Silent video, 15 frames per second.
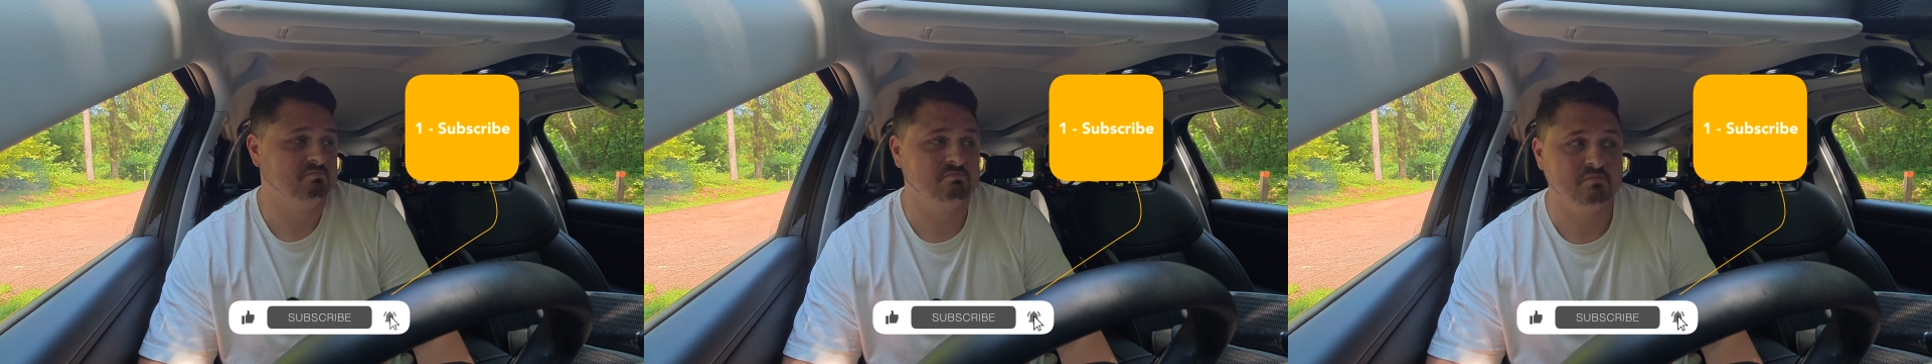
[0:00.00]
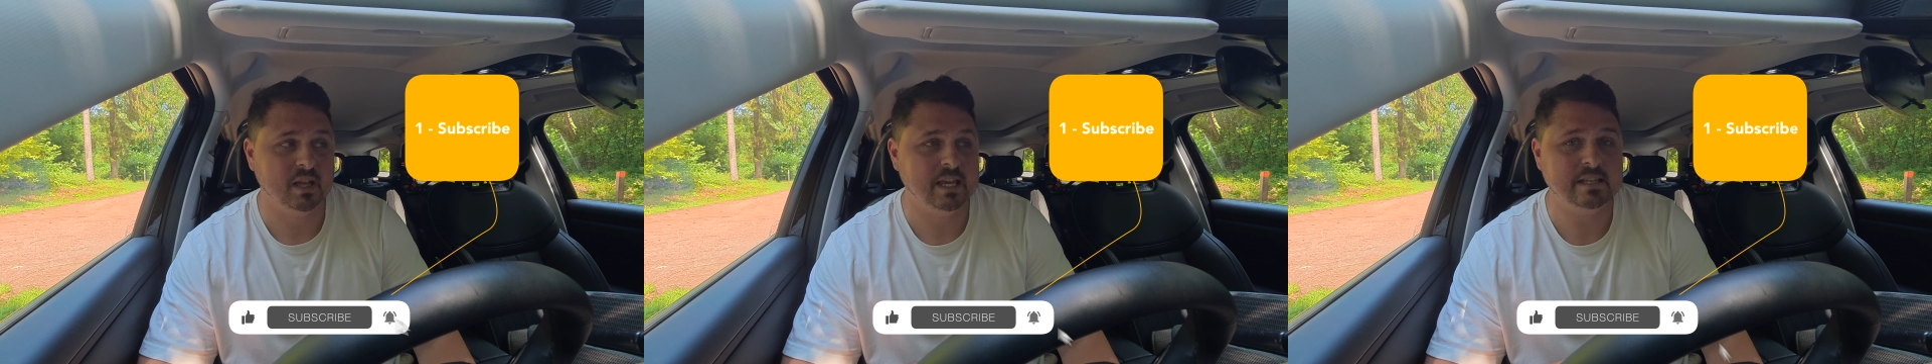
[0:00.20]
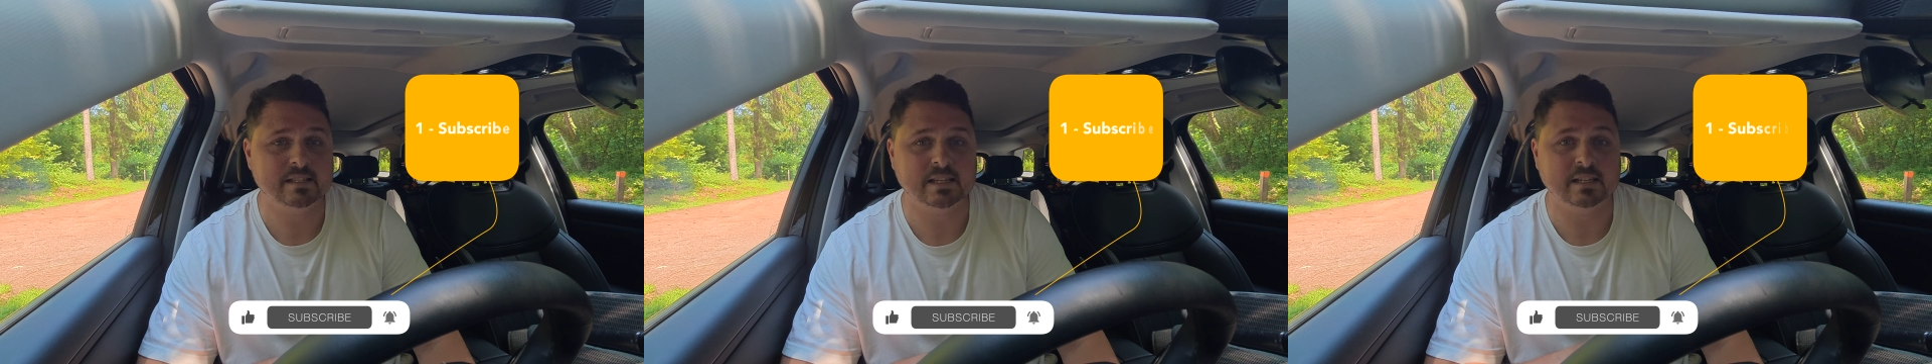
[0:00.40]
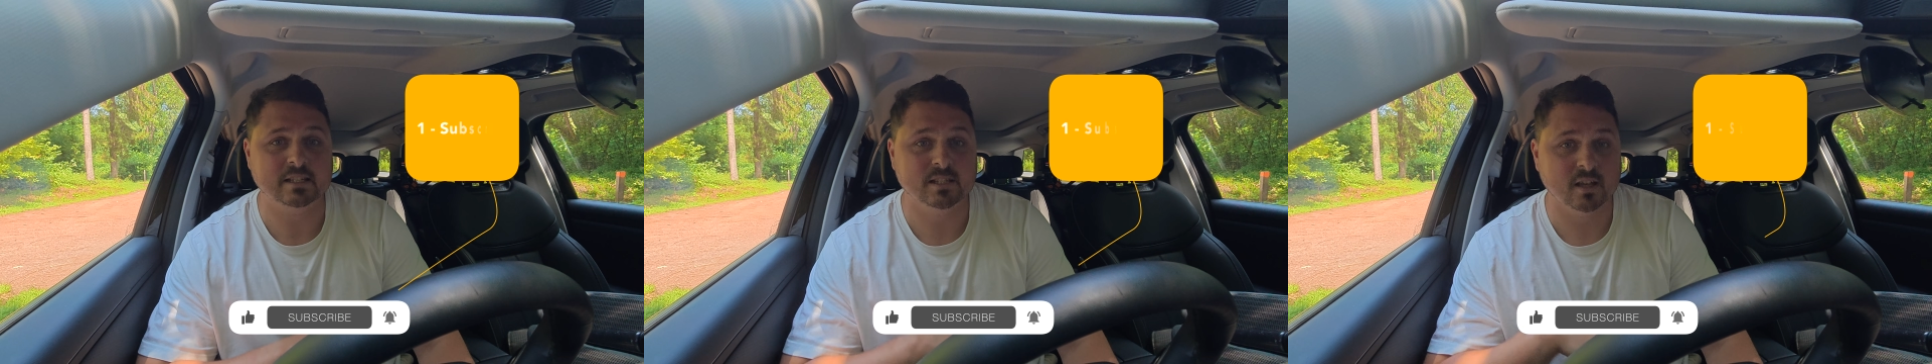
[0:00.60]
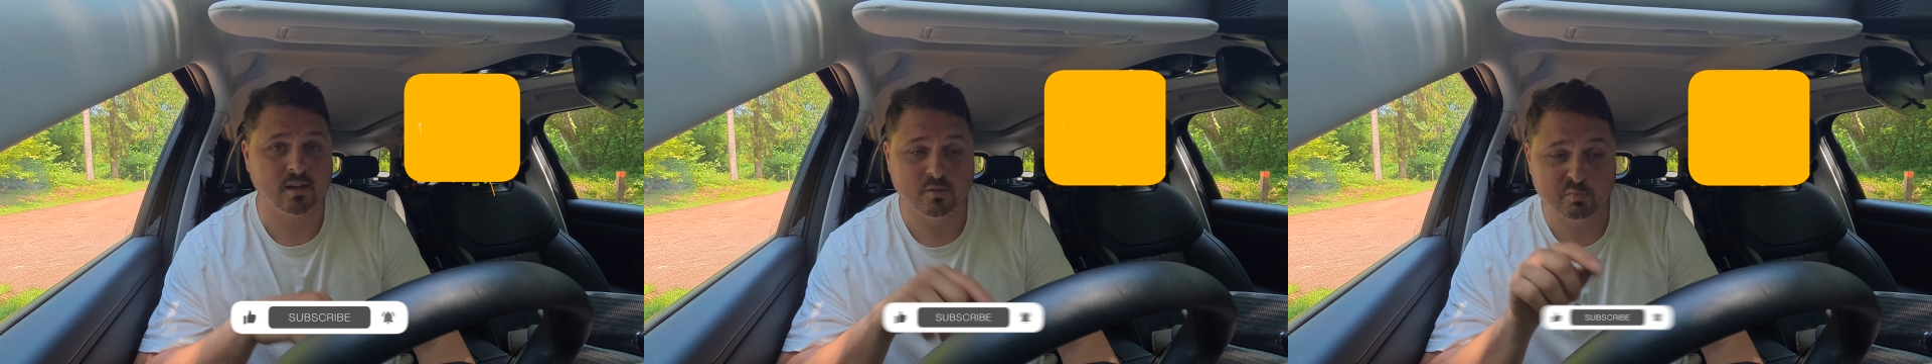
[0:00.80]
Easy,
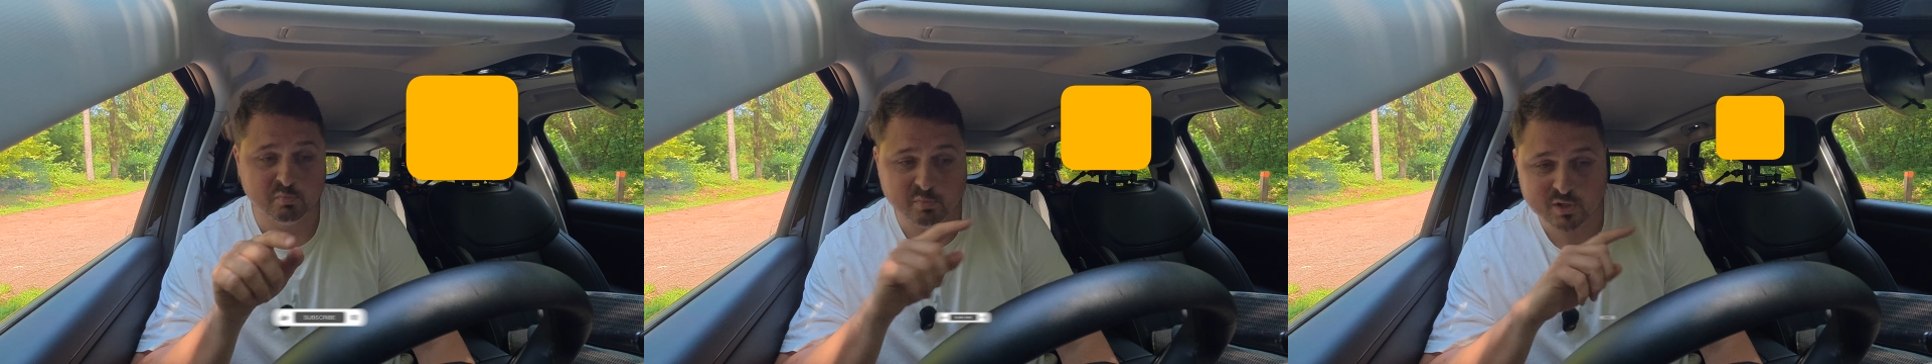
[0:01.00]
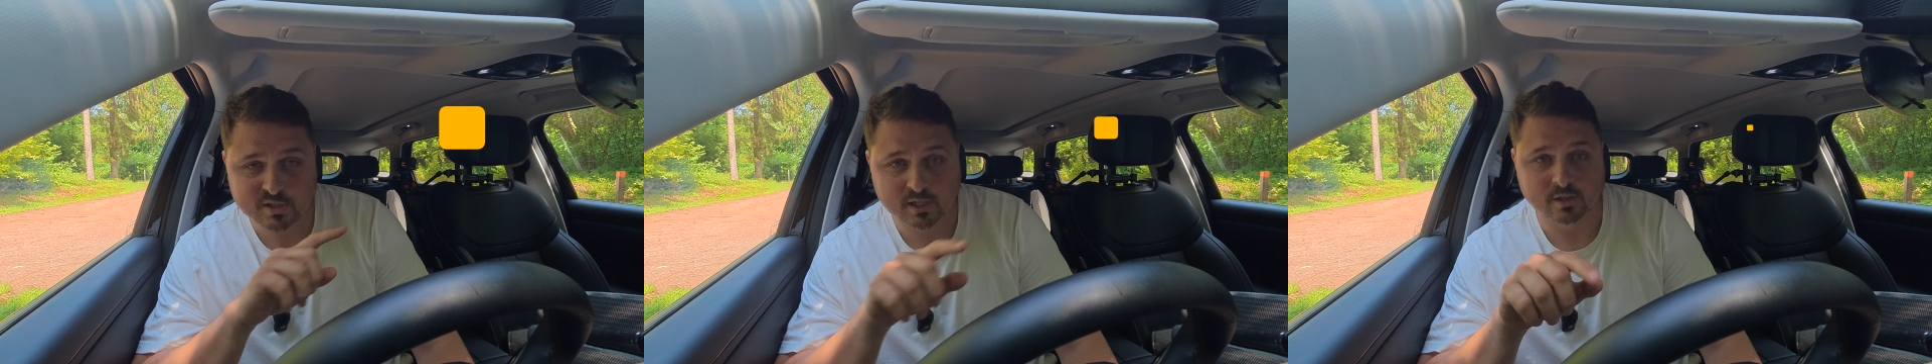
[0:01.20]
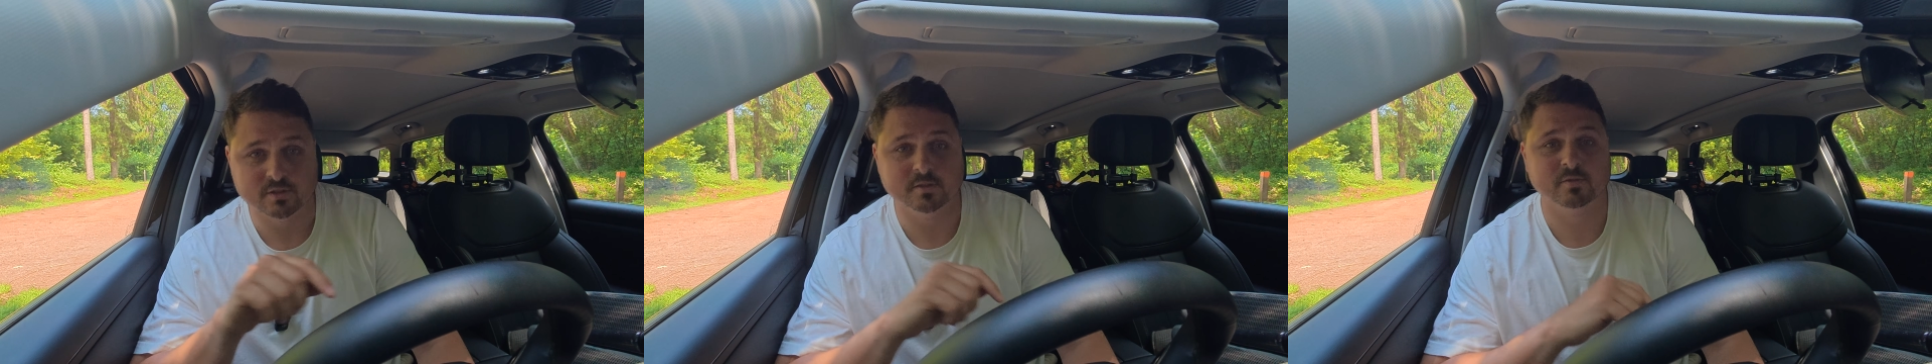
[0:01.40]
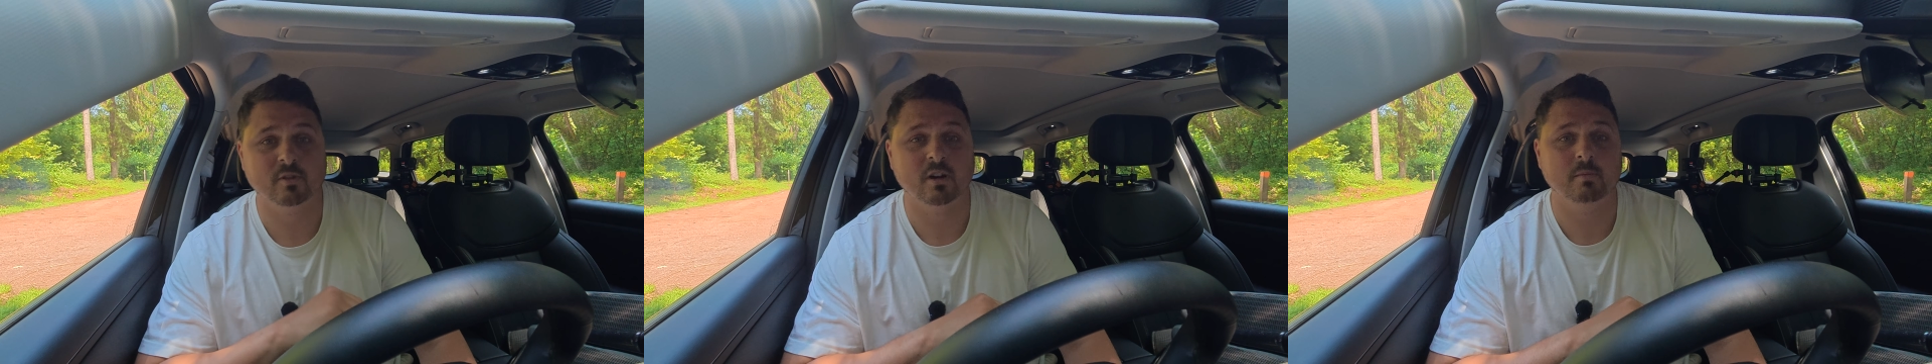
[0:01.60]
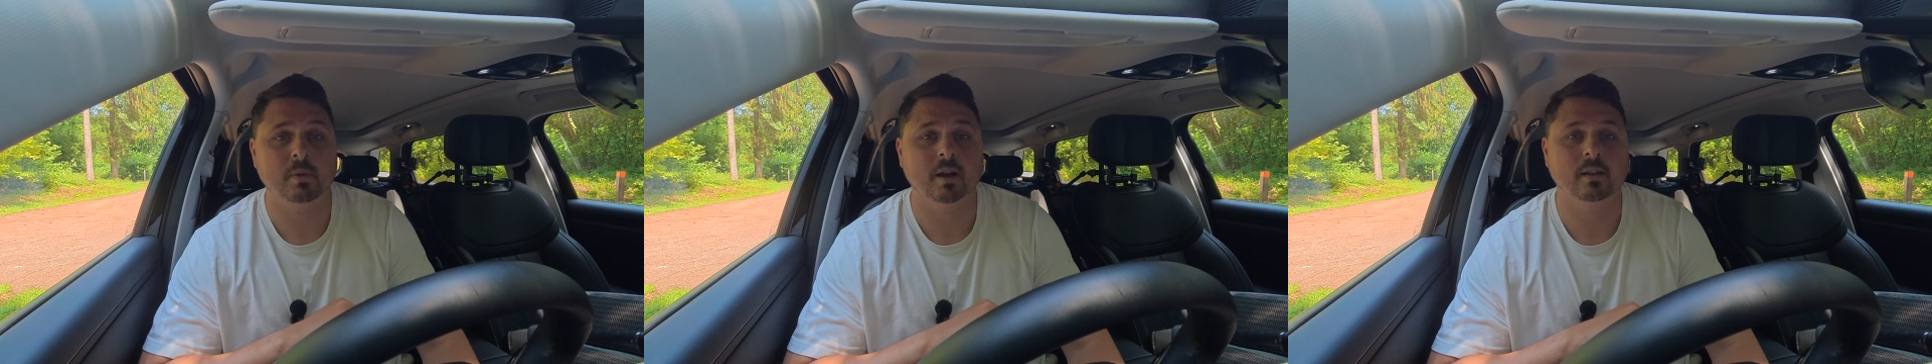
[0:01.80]
done. Push the little subscribe
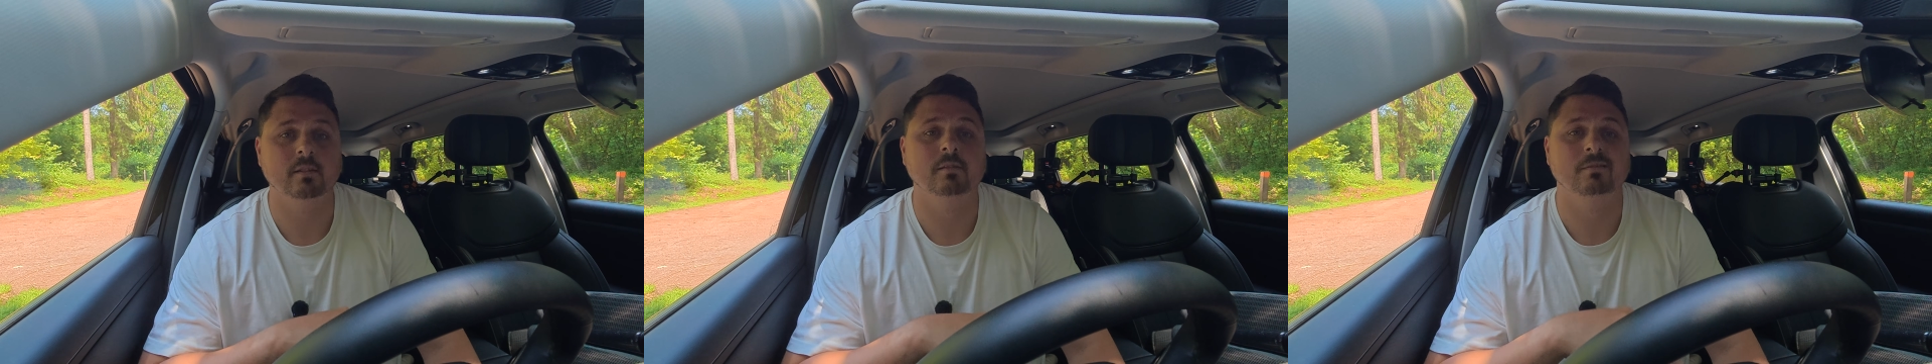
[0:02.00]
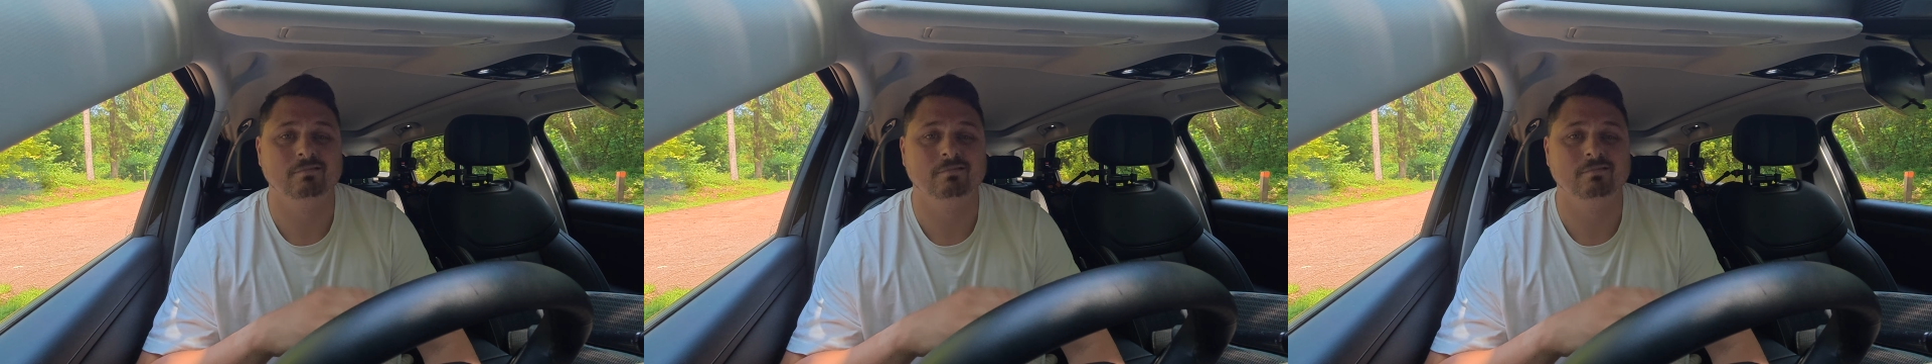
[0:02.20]
button.